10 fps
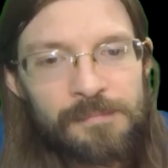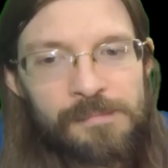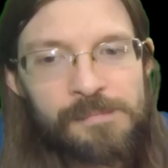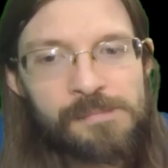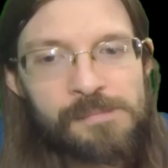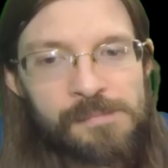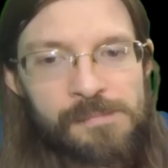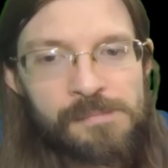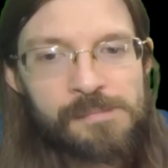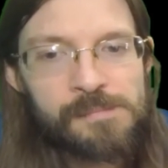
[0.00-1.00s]

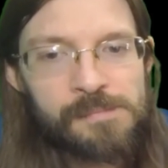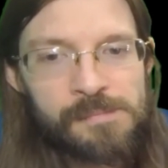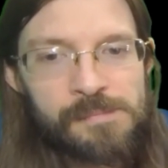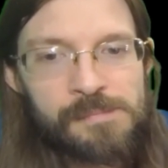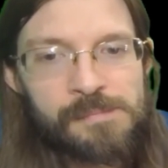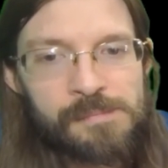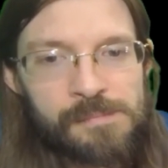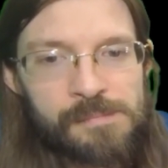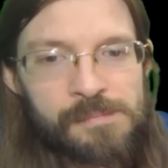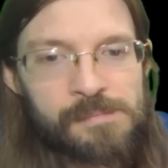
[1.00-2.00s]

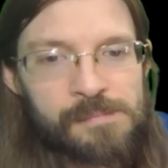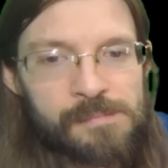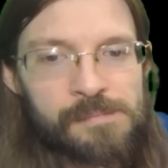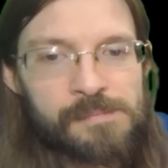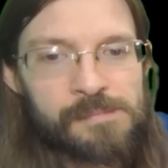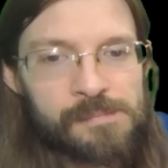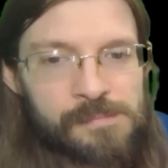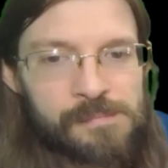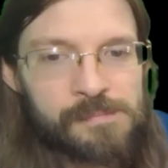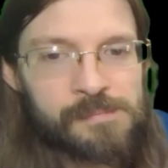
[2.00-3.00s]

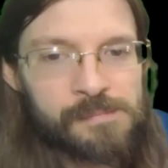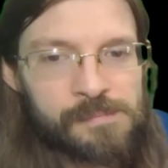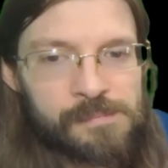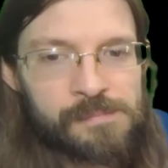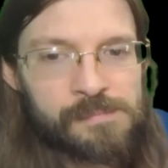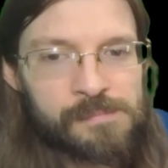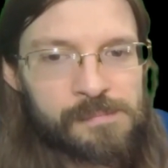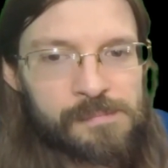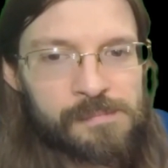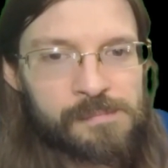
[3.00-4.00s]

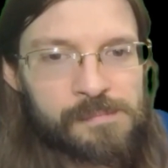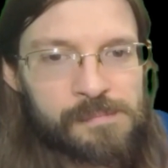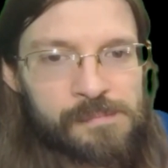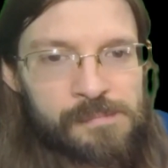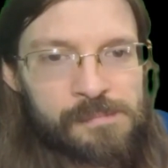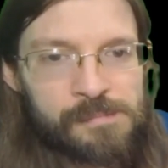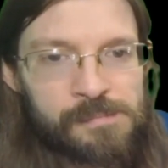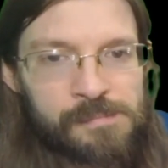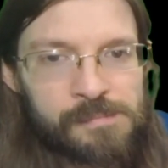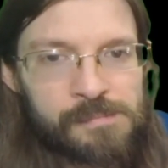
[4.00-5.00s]

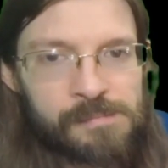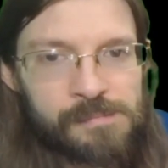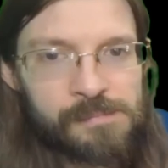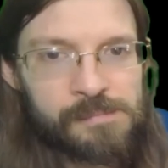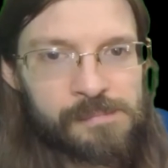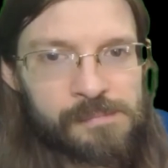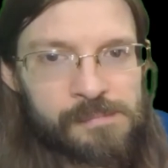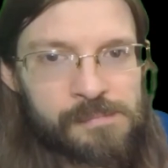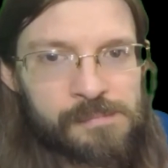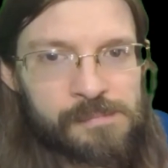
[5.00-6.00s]

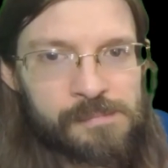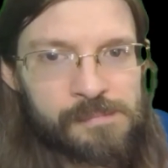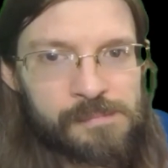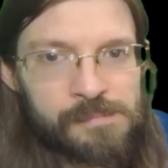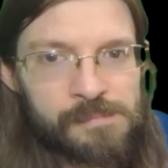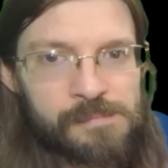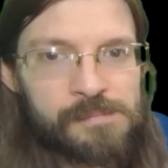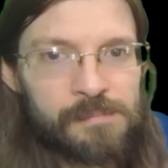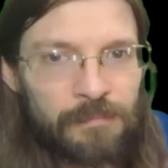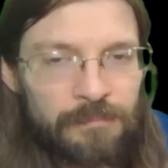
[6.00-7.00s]

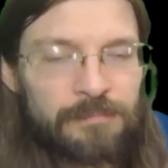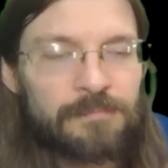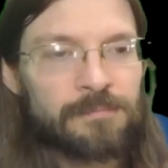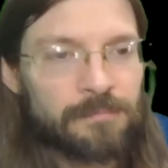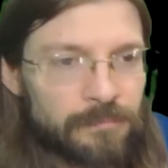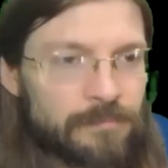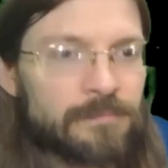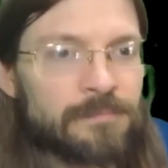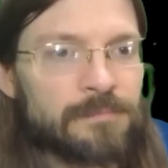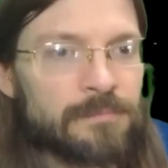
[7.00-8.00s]
(not speaking)